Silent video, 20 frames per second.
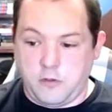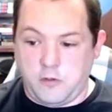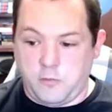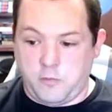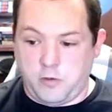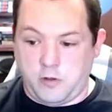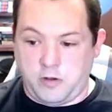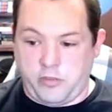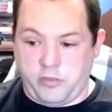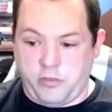
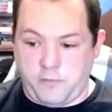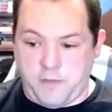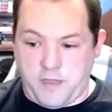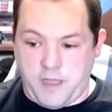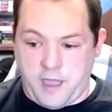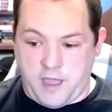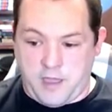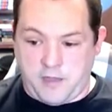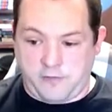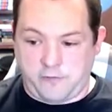but in the
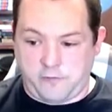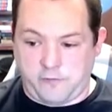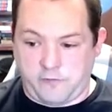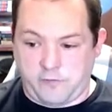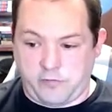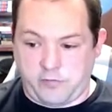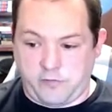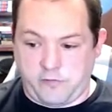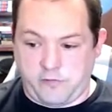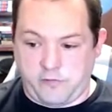
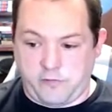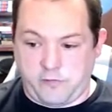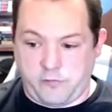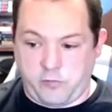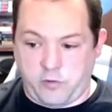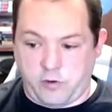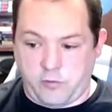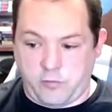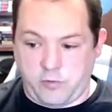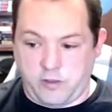past, this is
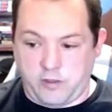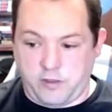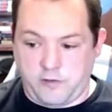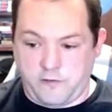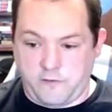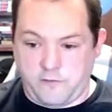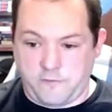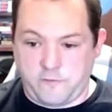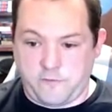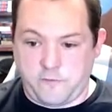where we have